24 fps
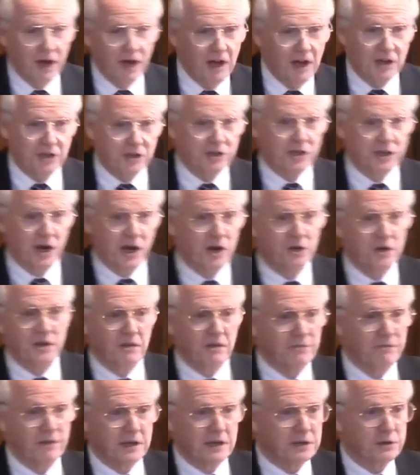share the
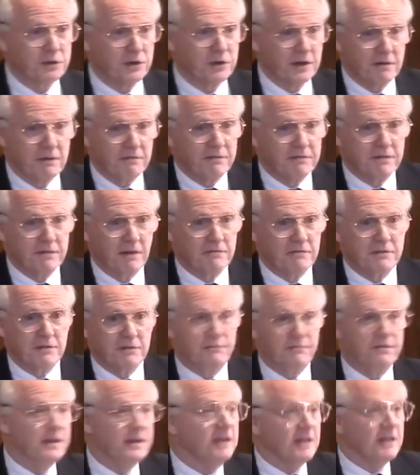victory of, of
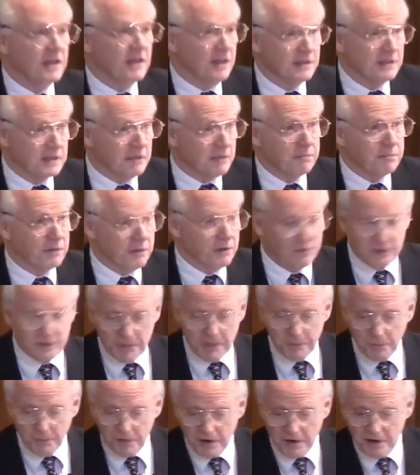defeating something or
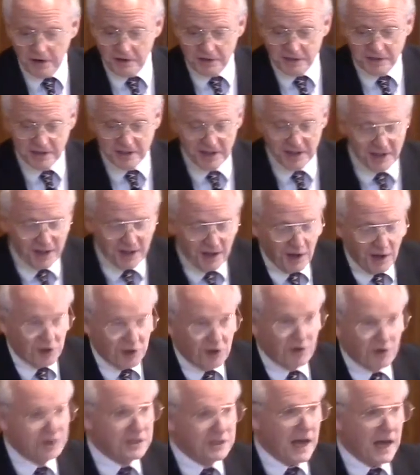someone else.
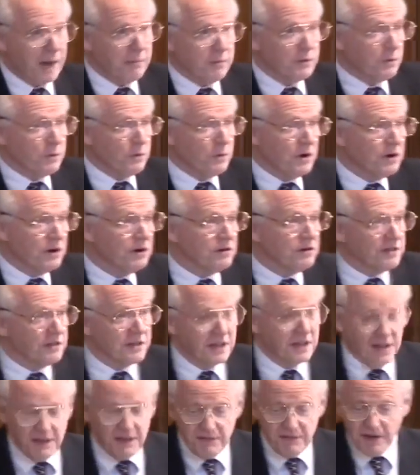You're on top of the world,
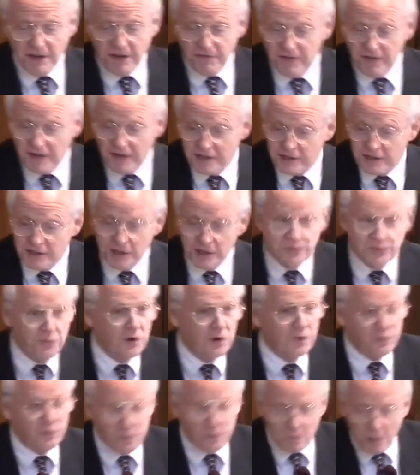even if it is just for a
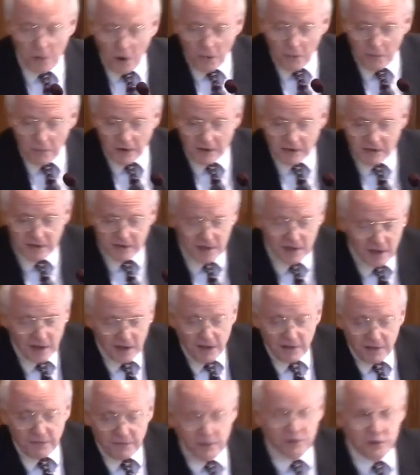few moments.
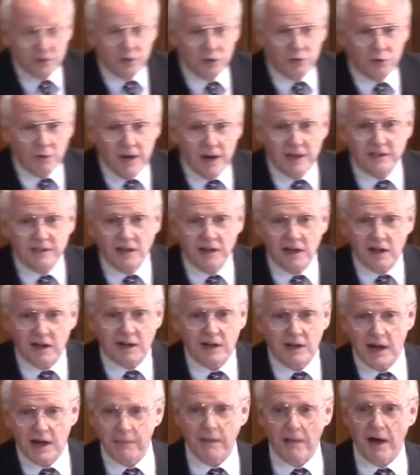Feels great to
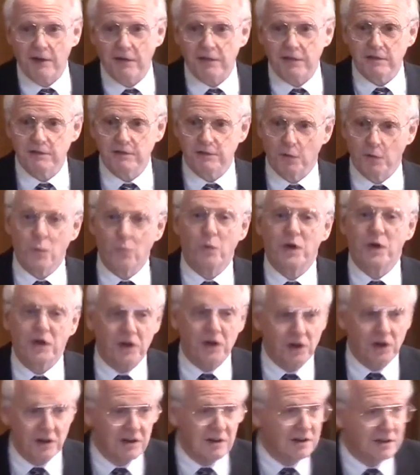come out the
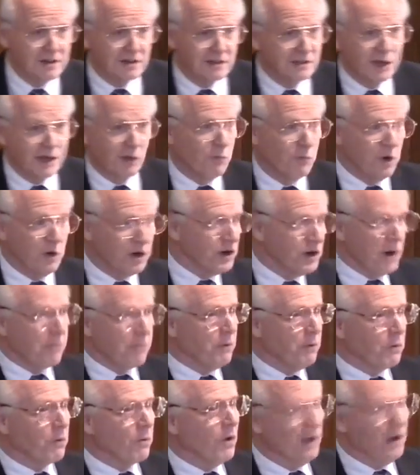winner. Say, we're
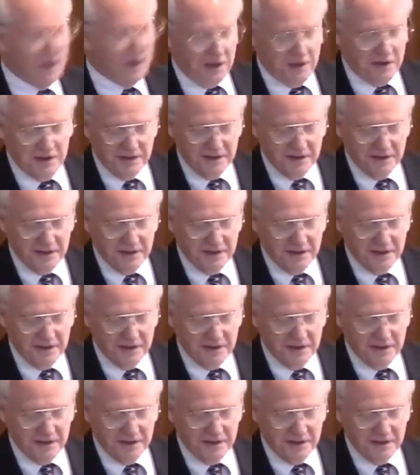number one.